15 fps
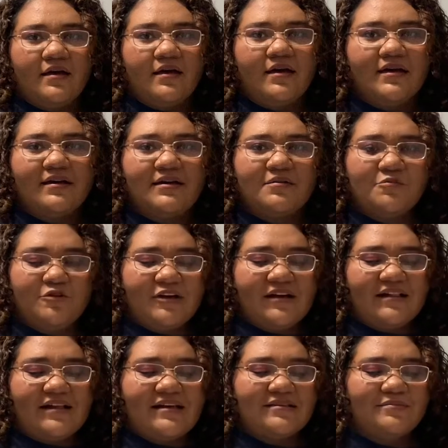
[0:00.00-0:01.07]
Good morning,
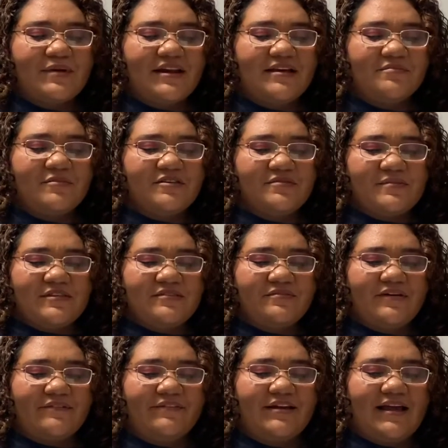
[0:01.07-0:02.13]
class. My name is Miss
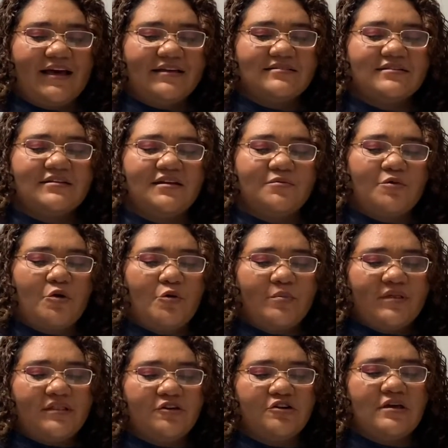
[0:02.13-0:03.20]
Fabila, and today we will be
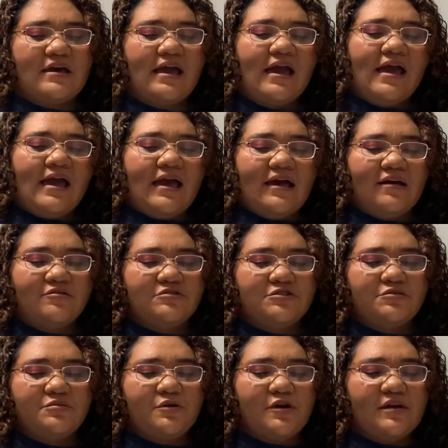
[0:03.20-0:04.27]
learning how
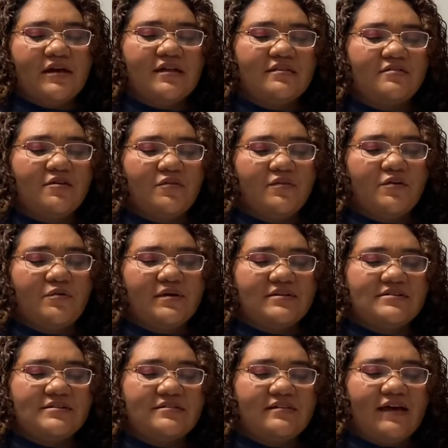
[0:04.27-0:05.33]
to work and solve
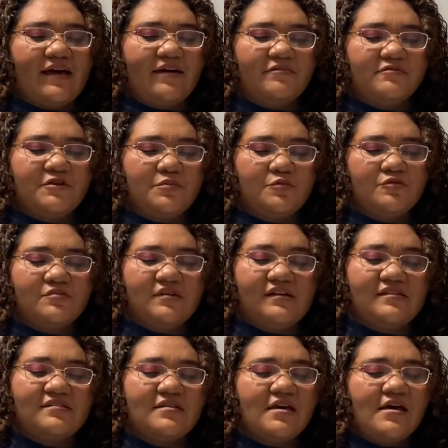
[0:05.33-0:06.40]
equations that have double
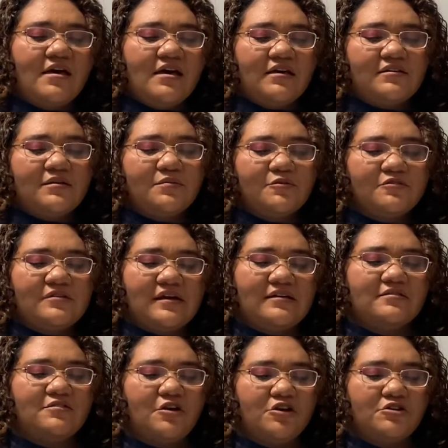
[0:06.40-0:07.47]
signs. Double
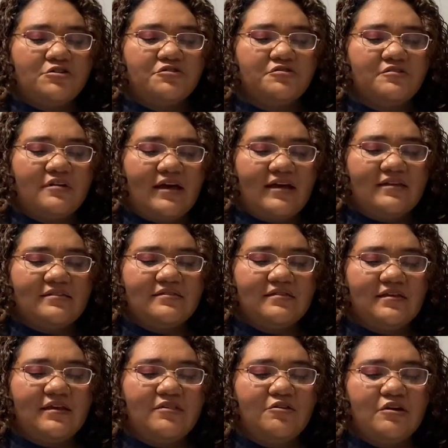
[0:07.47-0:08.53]
signs are two signs,
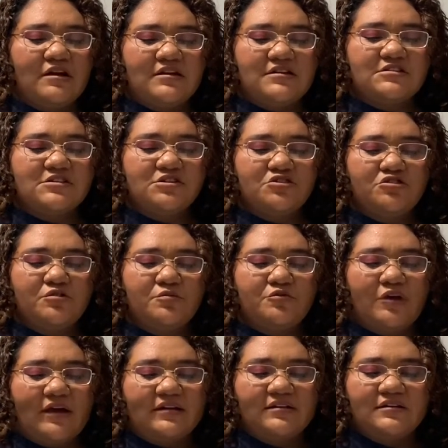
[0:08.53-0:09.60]
either addition or
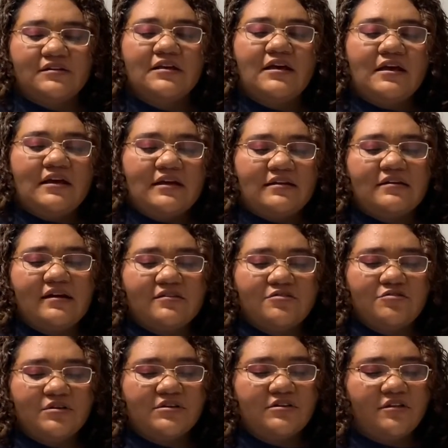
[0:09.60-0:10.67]
subtraction, next
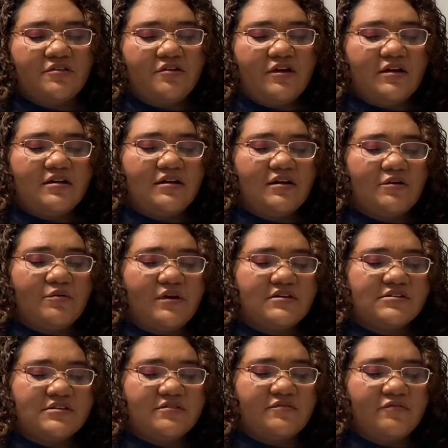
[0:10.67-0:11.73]
to each other in an
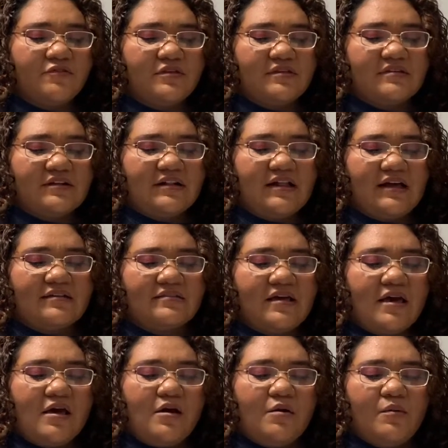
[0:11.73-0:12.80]
equation. For this class,
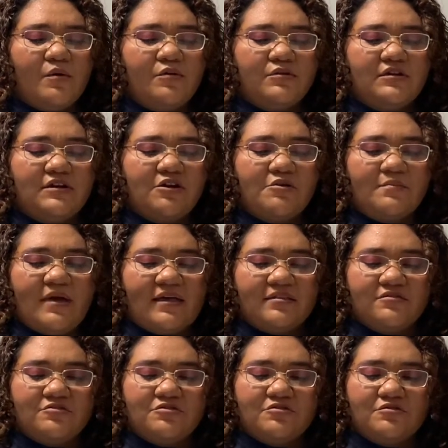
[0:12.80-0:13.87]
we will need our
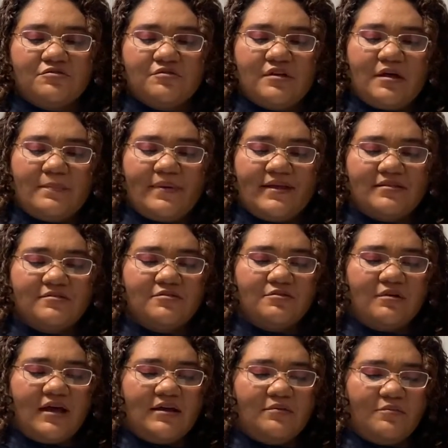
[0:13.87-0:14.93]
math journals, a
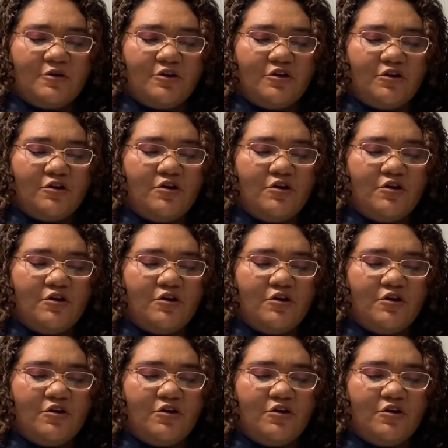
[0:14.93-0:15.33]
pencil, and a marker.